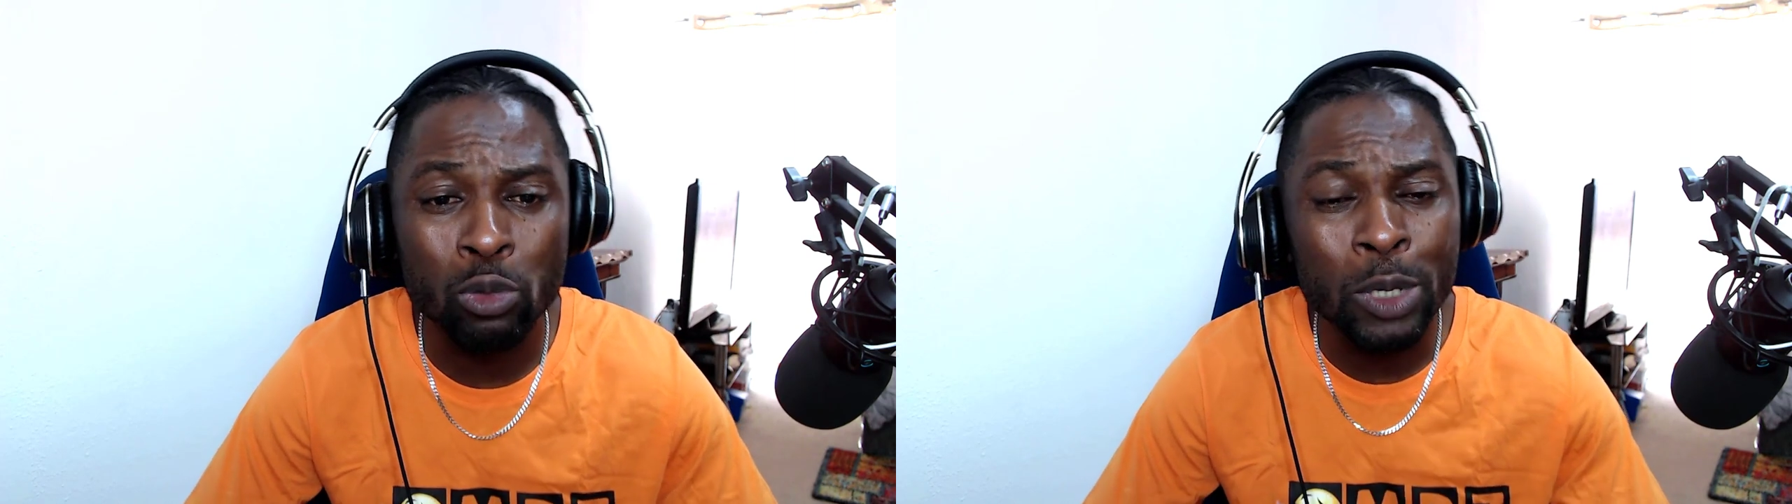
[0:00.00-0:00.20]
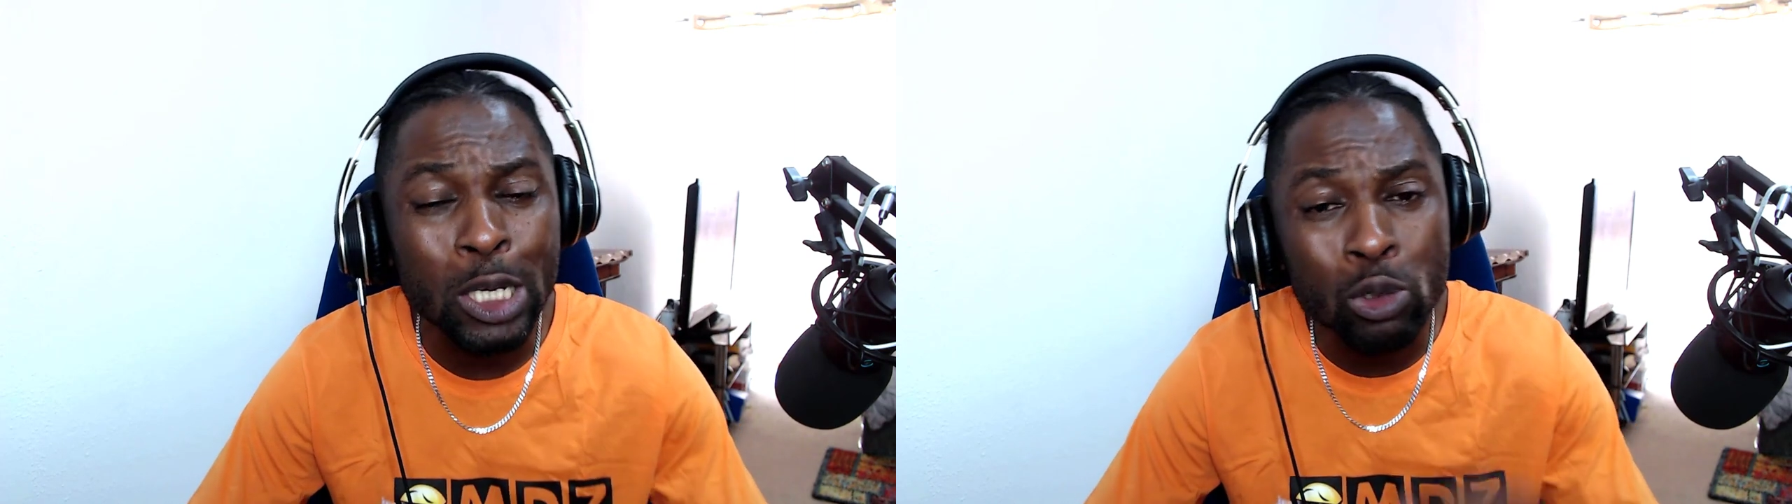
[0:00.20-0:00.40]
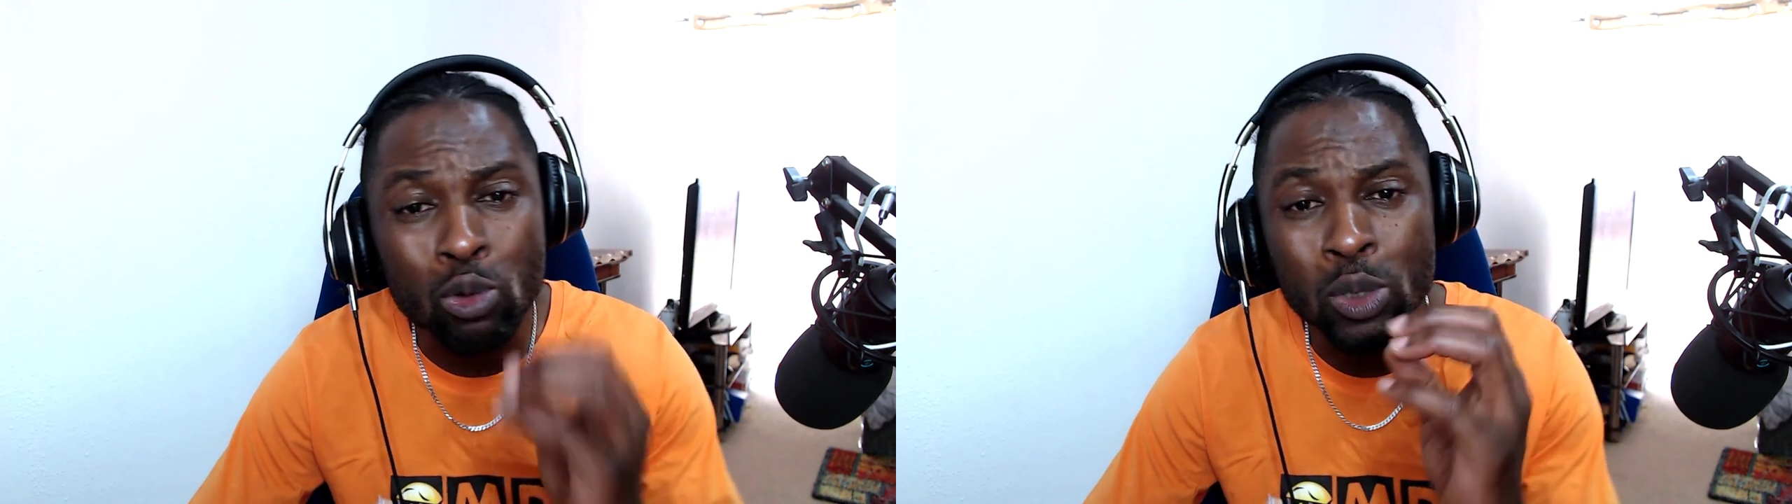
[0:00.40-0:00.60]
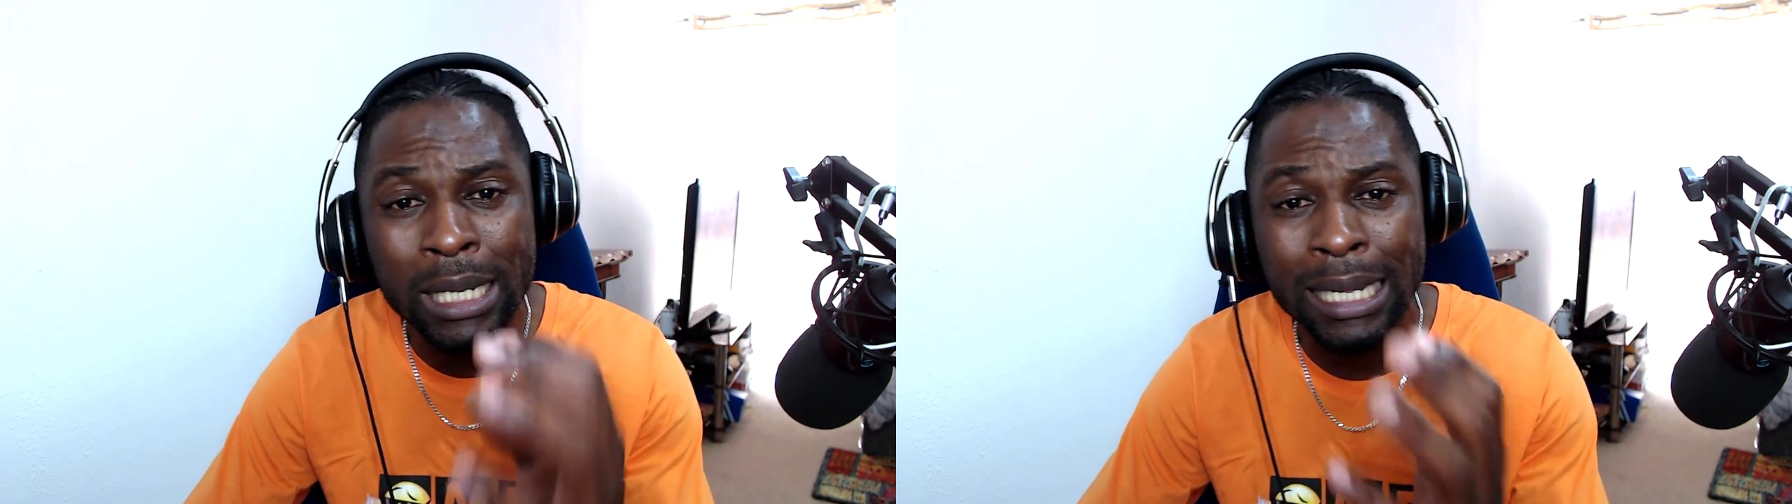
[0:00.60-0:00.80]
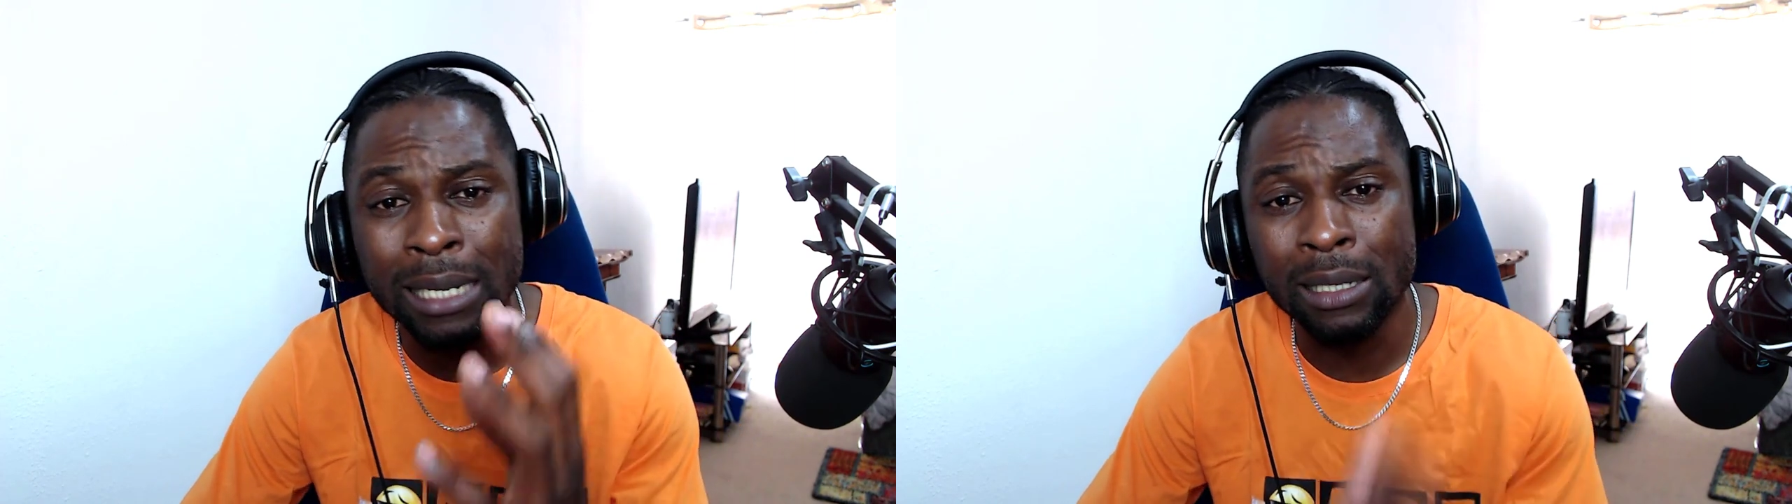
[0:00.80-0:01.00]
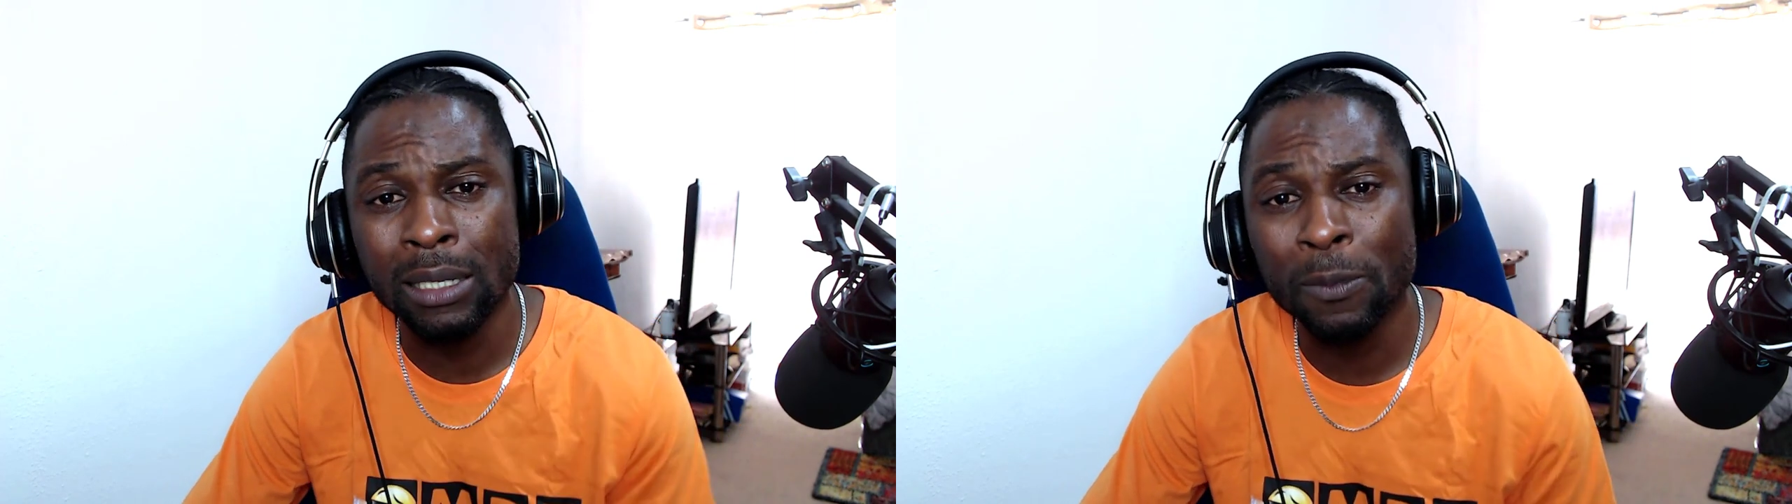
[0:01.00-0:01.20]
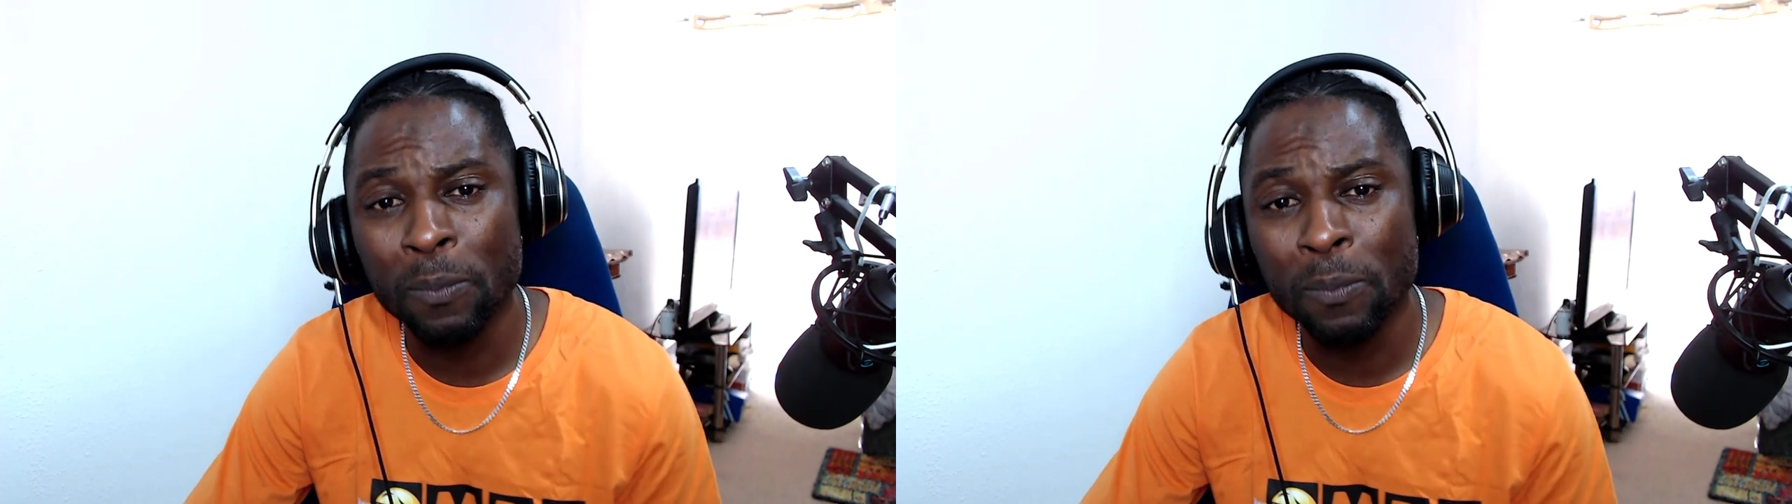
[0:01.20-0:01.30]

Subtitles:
We need good leaders.